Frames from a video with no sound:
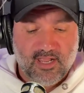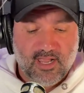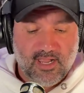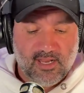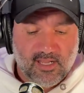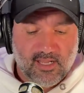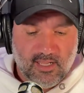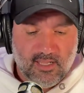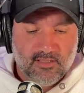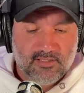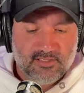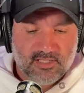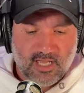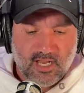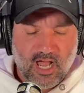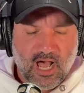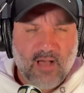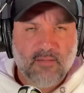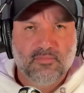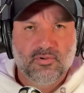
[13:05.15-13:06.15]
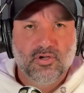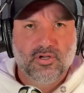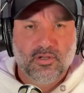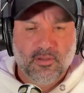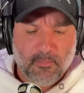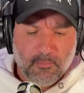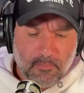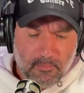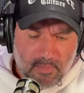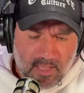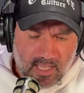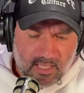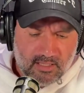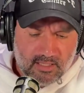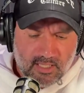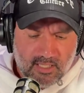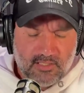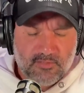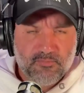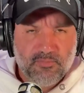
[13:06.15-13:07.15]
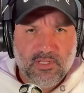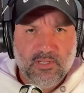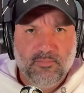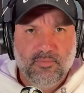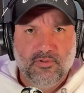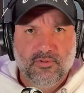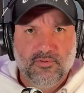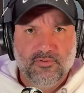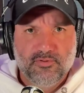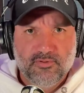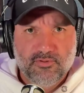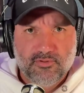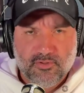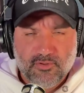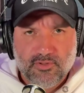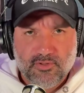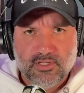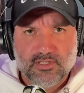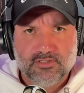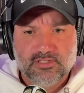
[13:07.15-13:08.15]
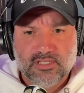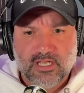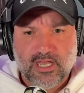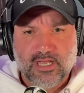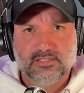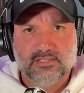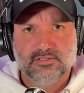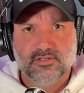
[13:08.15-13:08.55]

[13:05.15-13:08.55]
And he said, "I'm going to make these people do this test.